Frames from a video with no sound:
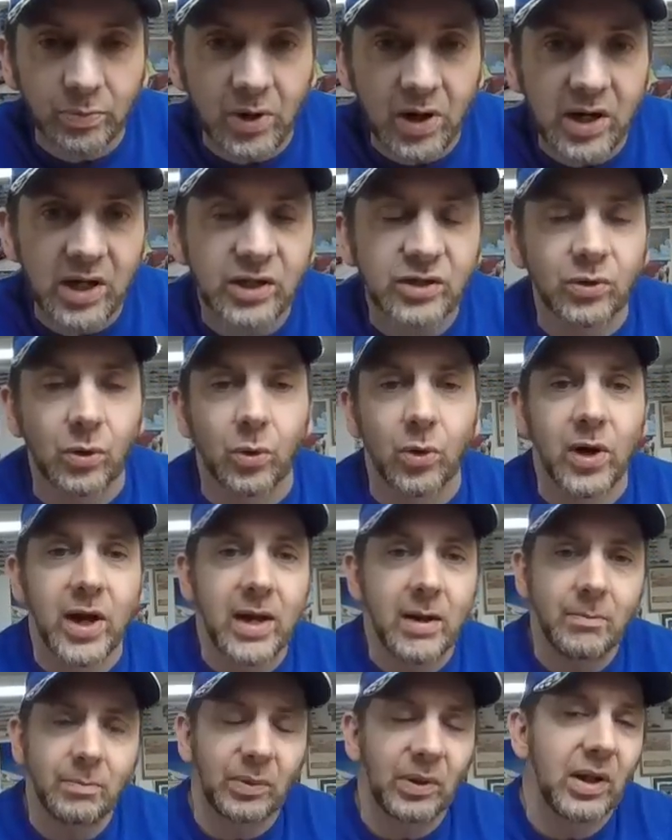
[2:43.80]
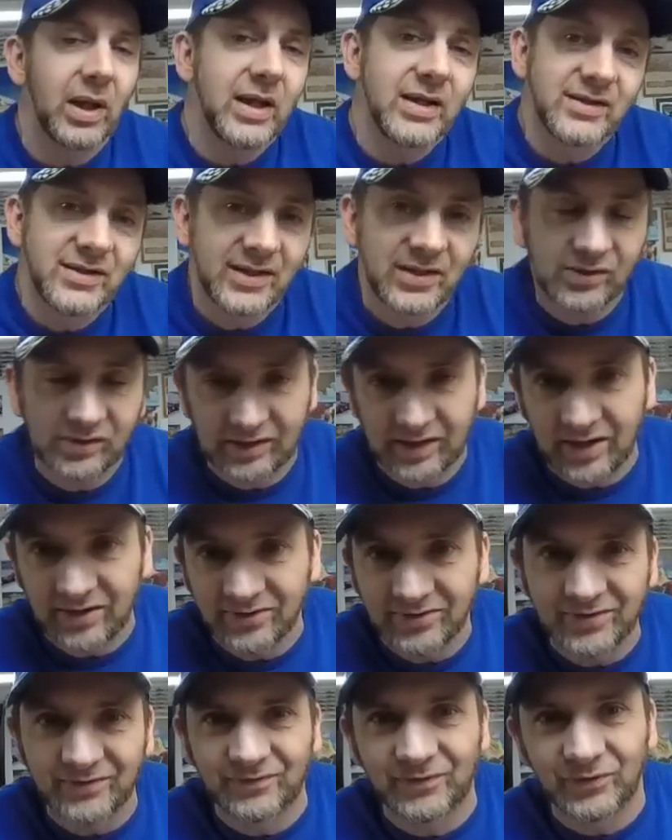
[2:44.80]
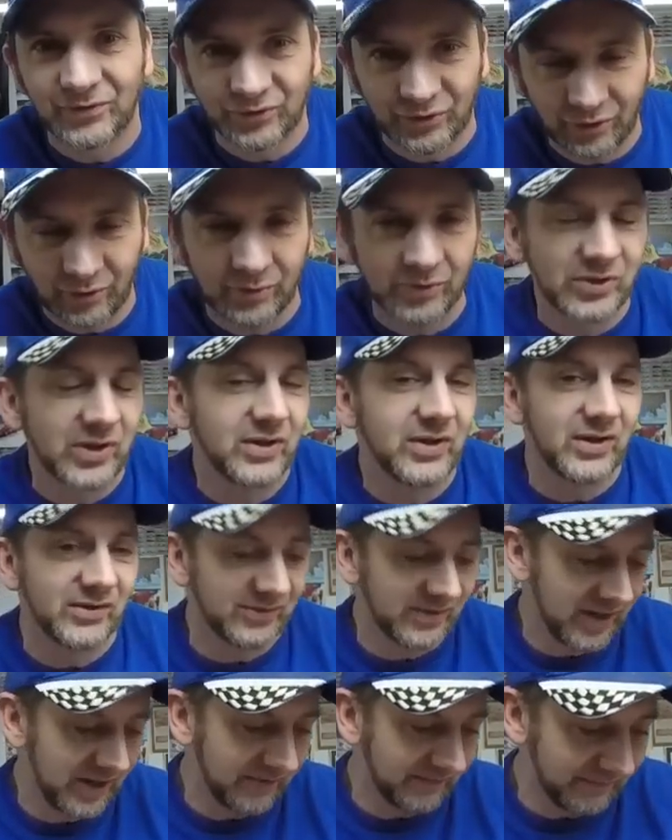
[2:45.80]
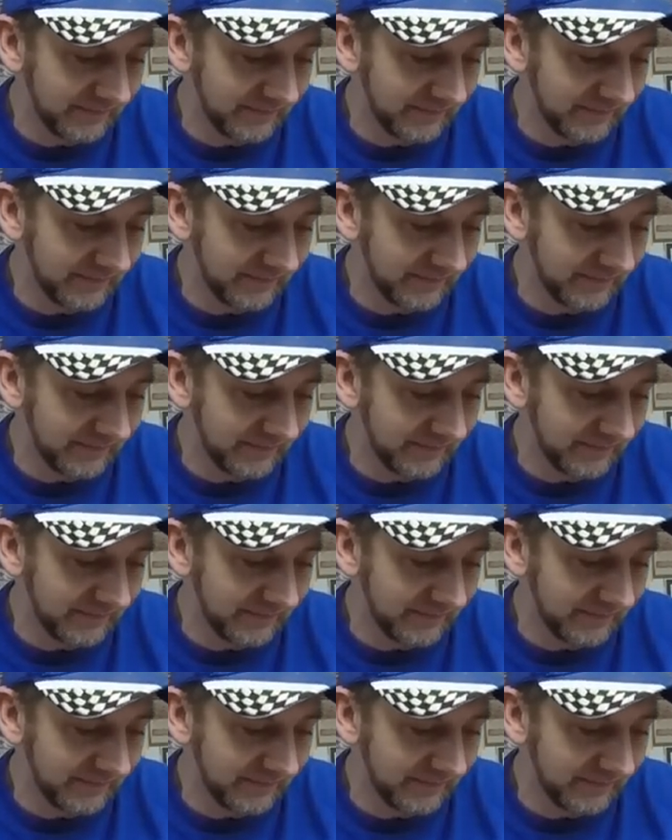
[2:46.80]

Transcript: Products or Hemp, as he calls it for short, which I think is kind